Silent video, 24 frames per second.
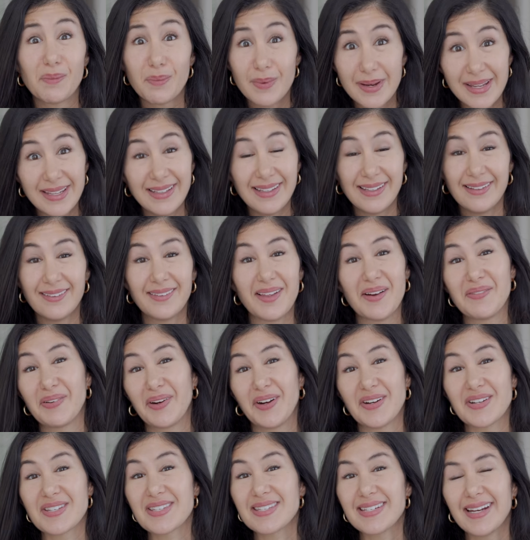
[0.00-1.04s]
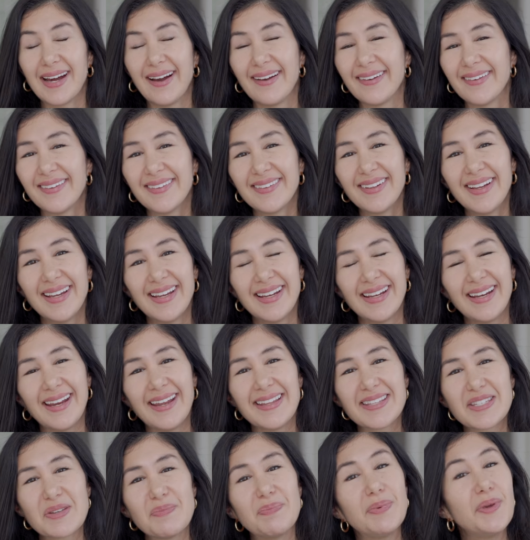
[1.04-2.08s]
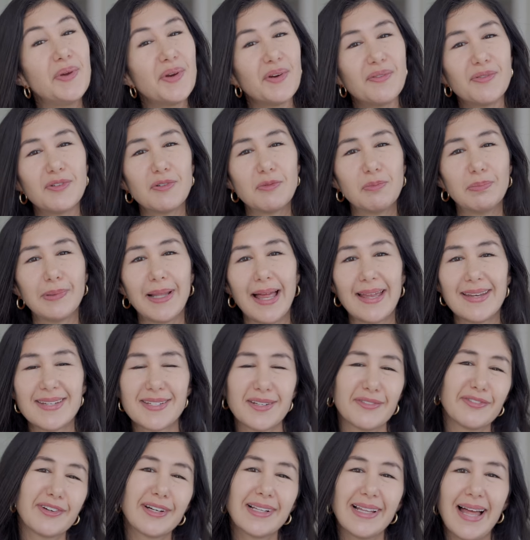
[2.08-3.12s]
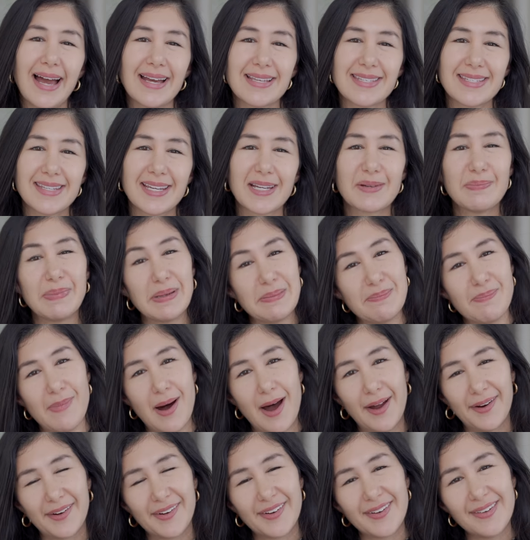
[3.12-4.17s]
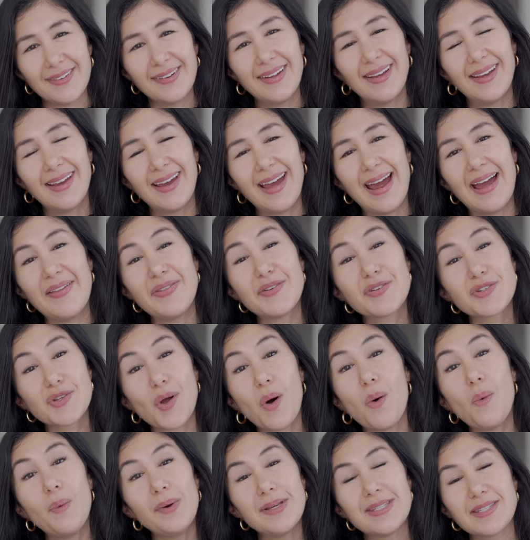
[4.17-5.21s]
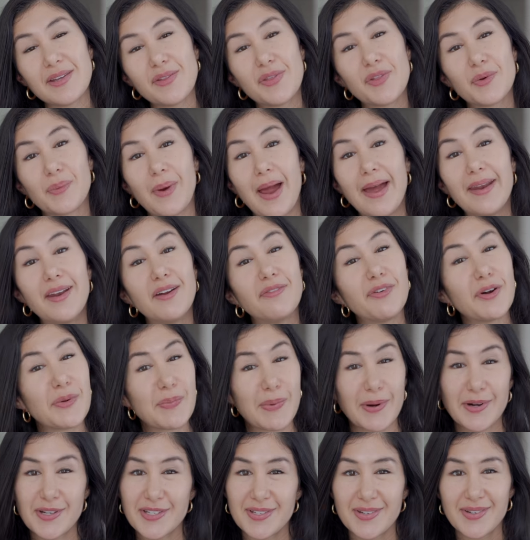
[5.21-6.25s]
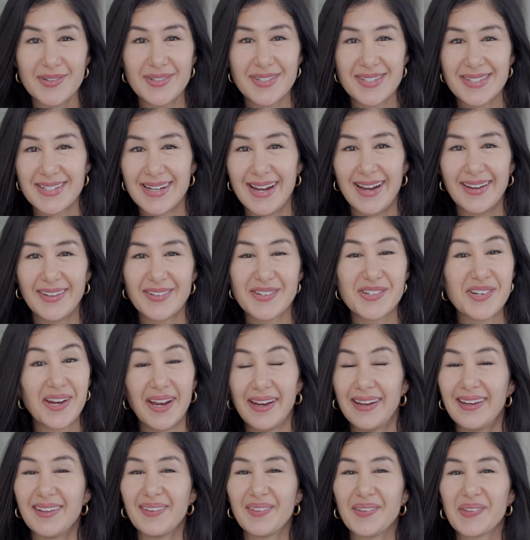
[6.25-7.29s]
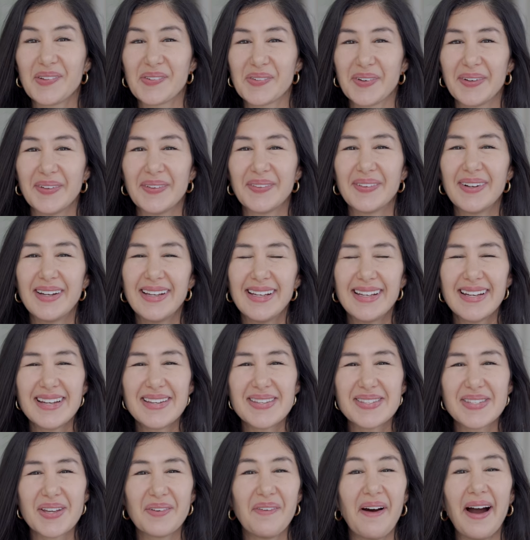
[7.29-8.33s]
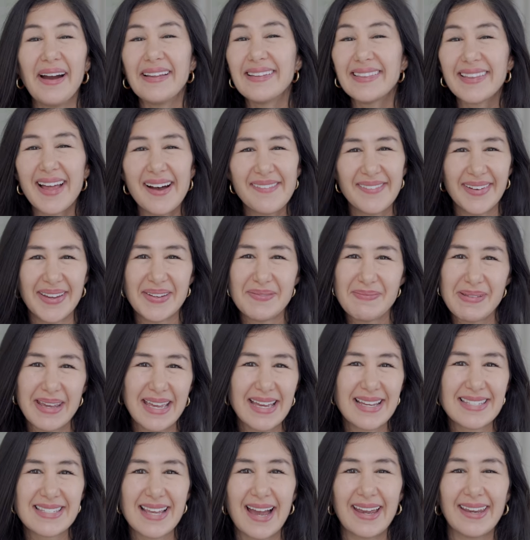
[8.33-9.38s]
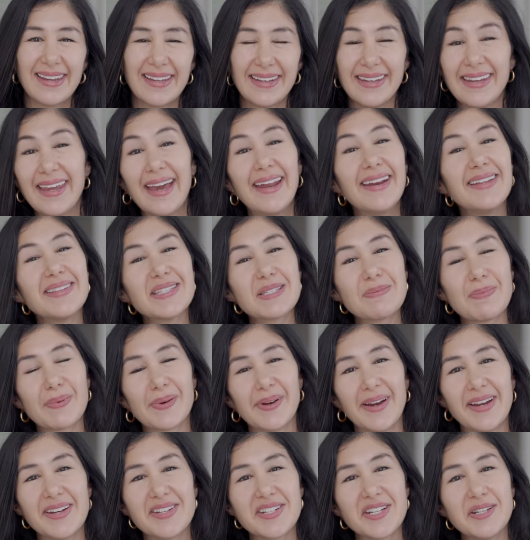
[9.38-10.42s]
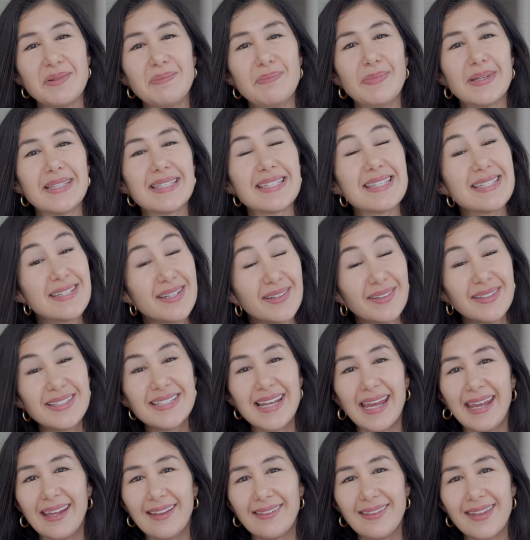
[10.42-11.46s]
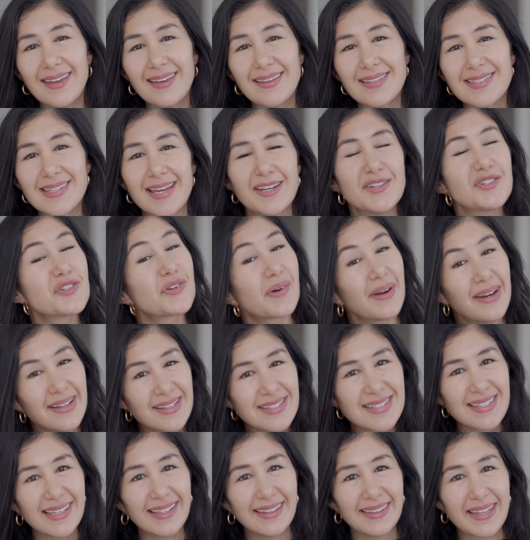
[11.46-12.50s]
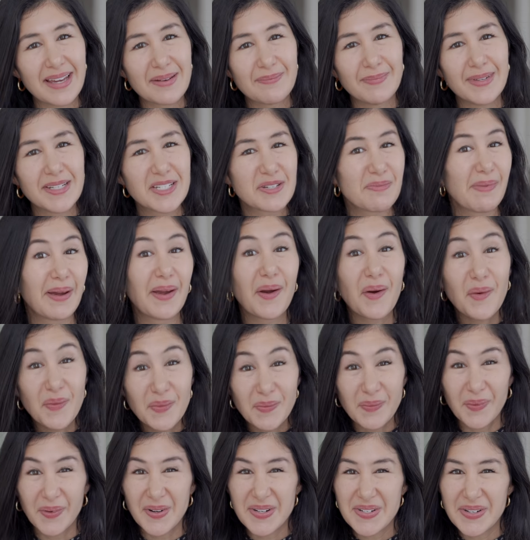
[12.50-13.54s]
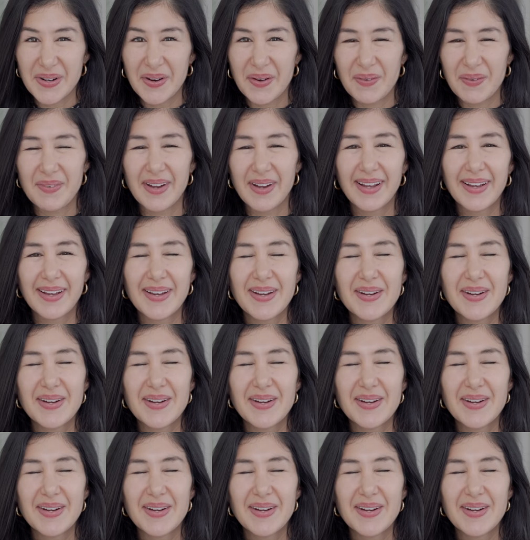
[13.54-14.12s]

really love her style. It's a beautiful blend of classic but modern, and there's always a thread of her personal style shining through. So I love it because I can get inspiration but still take things and translate them into my own wardrobe.